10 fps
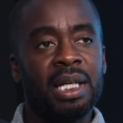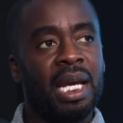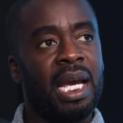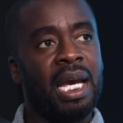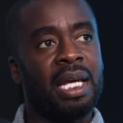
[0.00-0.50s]

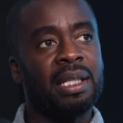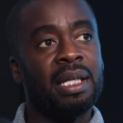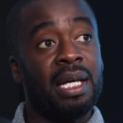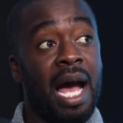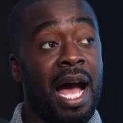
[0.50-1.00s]
And
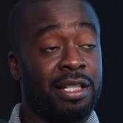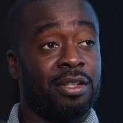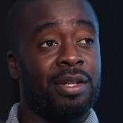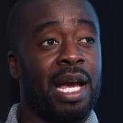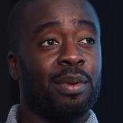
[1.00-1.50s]
I
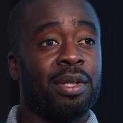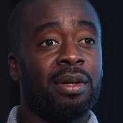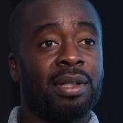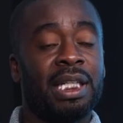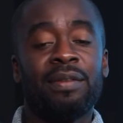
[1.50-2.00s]
saw that with
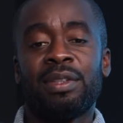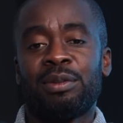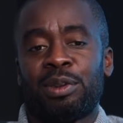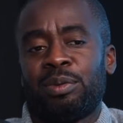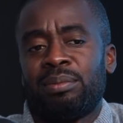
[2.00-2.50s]
her. Even
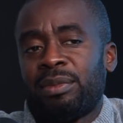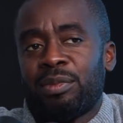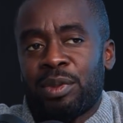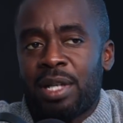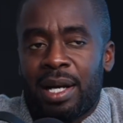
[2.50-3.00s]
just
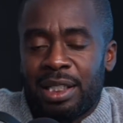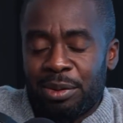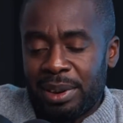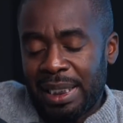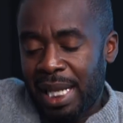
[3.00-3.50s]
we're talking to
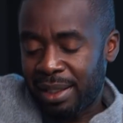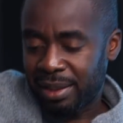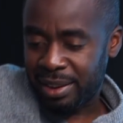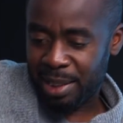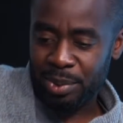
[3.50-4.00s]
her dad at
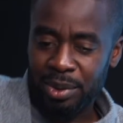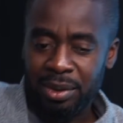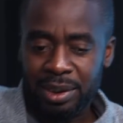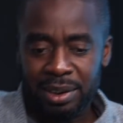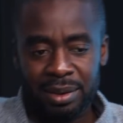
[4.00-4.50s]
the table
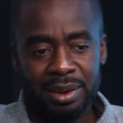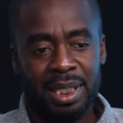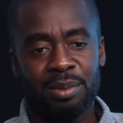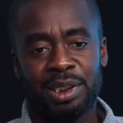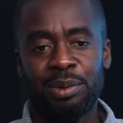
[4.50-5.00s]
earlier
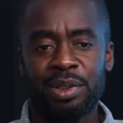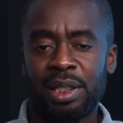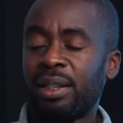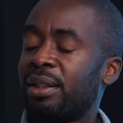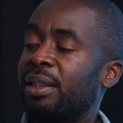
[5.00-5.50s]
when she was
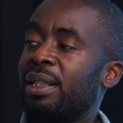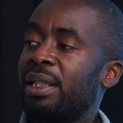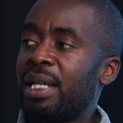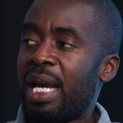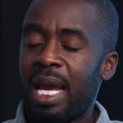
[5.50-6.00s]
younger.
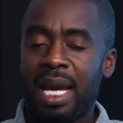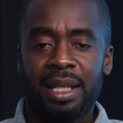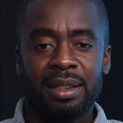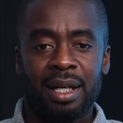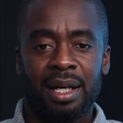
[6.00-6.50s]

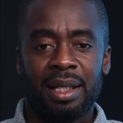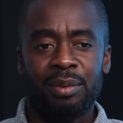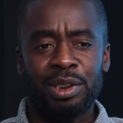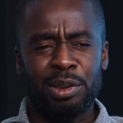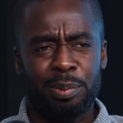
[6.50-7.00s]
And
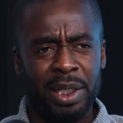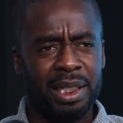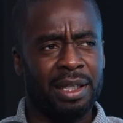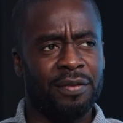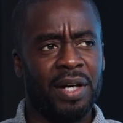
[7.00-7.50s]
when she was
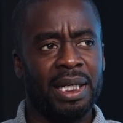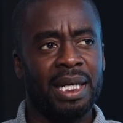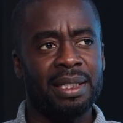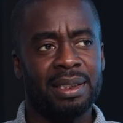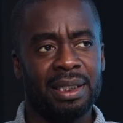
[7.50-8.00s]
picking a fight, I
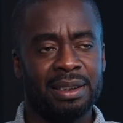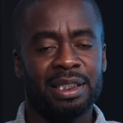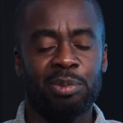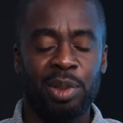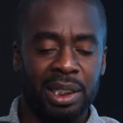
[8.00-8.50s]
didn't see it as
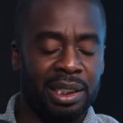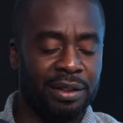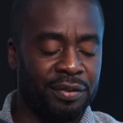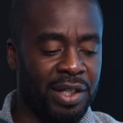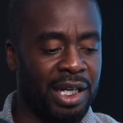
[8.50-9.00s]
just picking
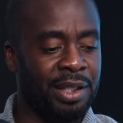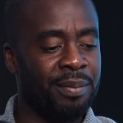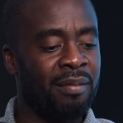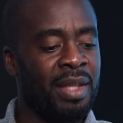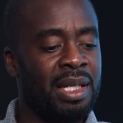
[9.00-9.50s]
a fight.
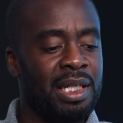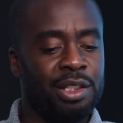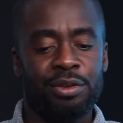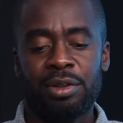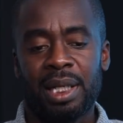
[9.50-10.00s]

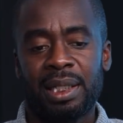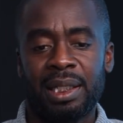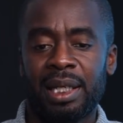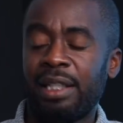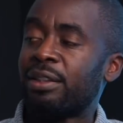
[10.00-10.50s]
She was trying to
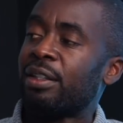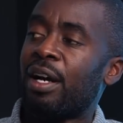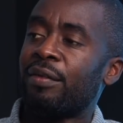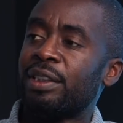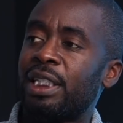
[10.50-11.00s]
engage in a
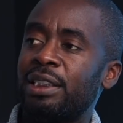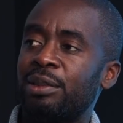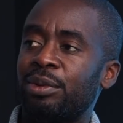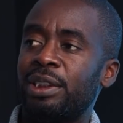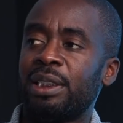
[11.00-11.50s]

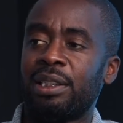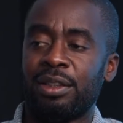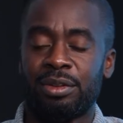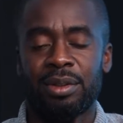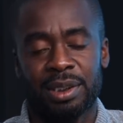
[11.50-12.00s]
conversation where she can
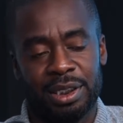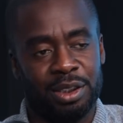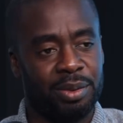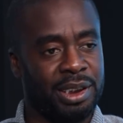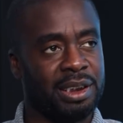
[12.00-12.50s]
control the
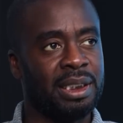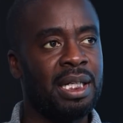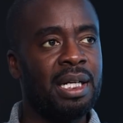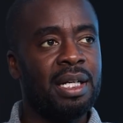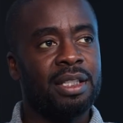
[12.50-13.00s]
situation.
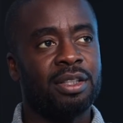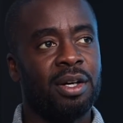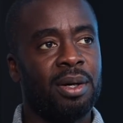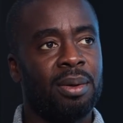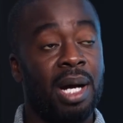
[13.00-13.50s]

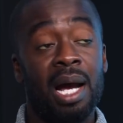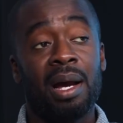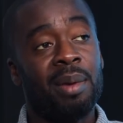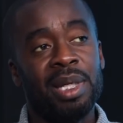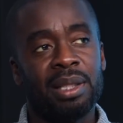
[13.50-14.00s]
So,
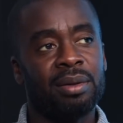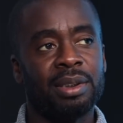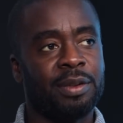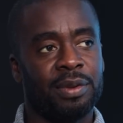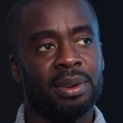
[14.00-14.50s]
there
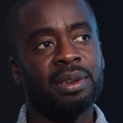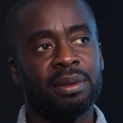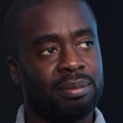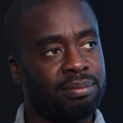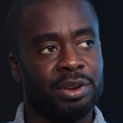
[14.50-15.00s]

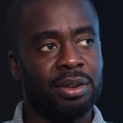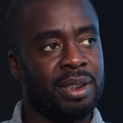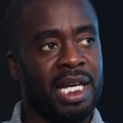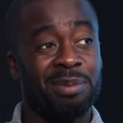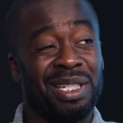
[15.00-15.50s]
are
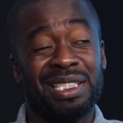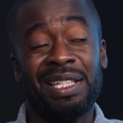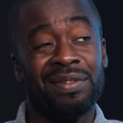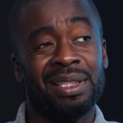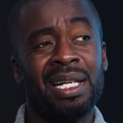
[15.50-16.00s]
certain aspects. And
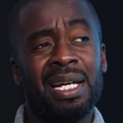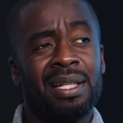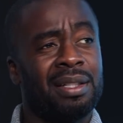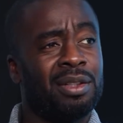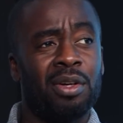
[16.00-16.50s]
even
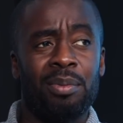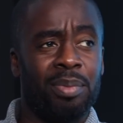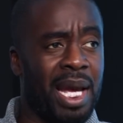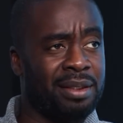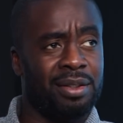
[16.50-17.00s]
going
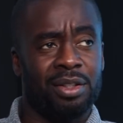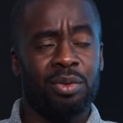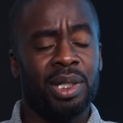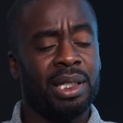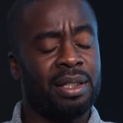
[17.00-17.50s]
back to the
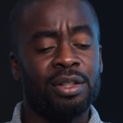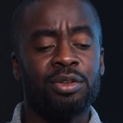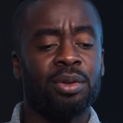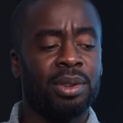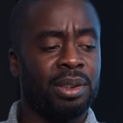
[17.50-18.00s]
twig,
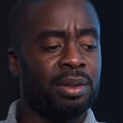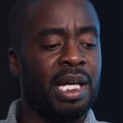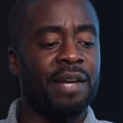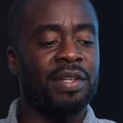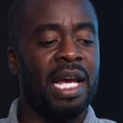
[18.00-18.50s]
controlling her
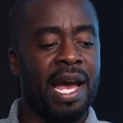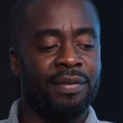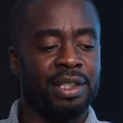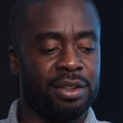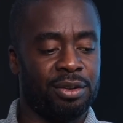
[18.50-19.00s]
life and
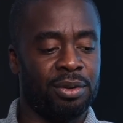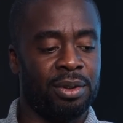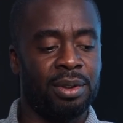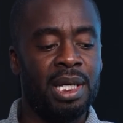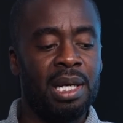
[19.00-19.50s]
having
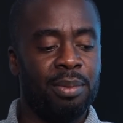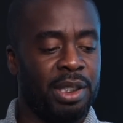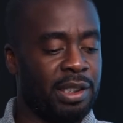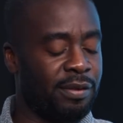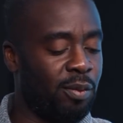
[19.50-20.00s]
control
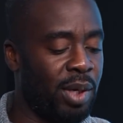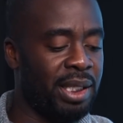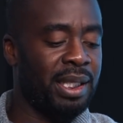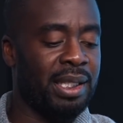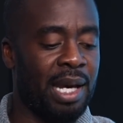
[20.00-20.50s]
because of one
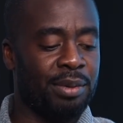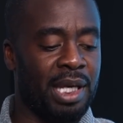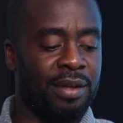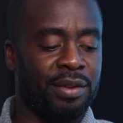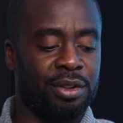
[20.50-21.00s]
thing that was
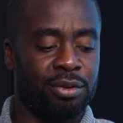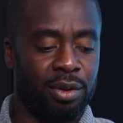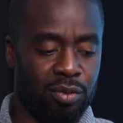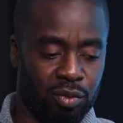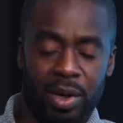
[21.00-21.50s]
out of
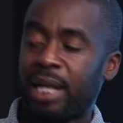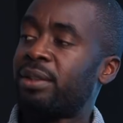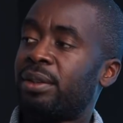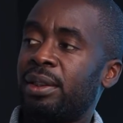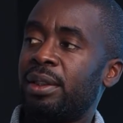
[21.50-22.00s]
control
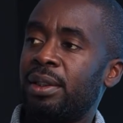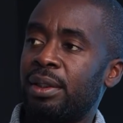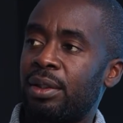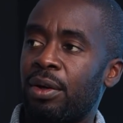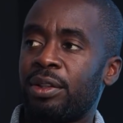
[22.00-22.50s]
wrecked
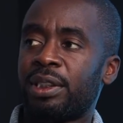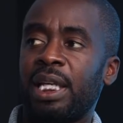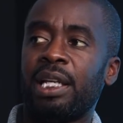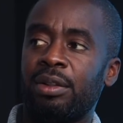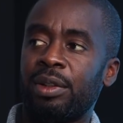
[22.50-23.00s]
her
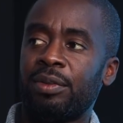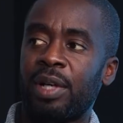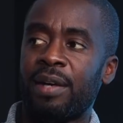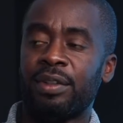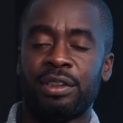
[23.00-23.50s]
skiing career
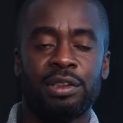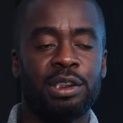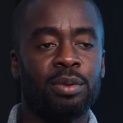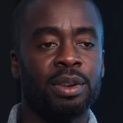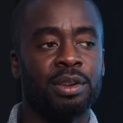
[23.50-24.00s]
forever. So
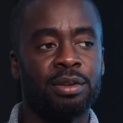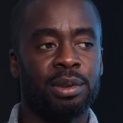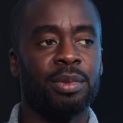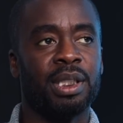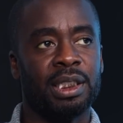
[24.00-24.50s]
she wanted to do
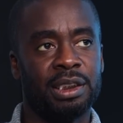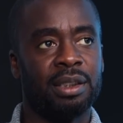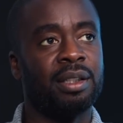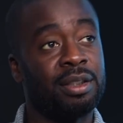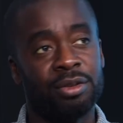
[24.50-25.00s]
something that she
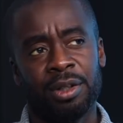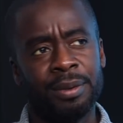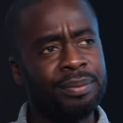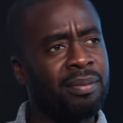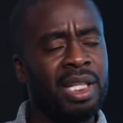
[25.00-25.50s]
can control.
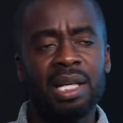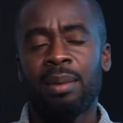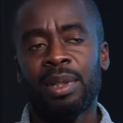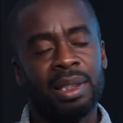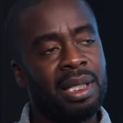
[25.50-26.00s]
I
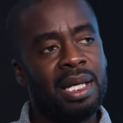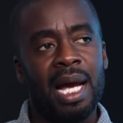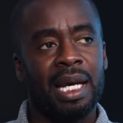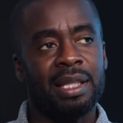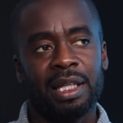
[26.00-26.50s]

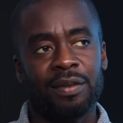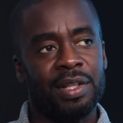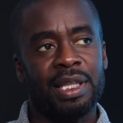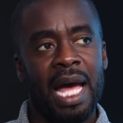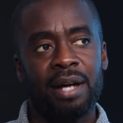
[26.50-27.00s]
can think of a
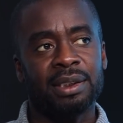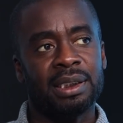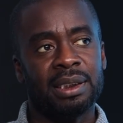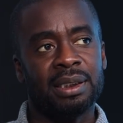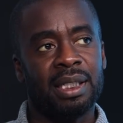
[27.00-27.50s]

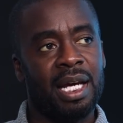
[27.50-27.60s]
thousand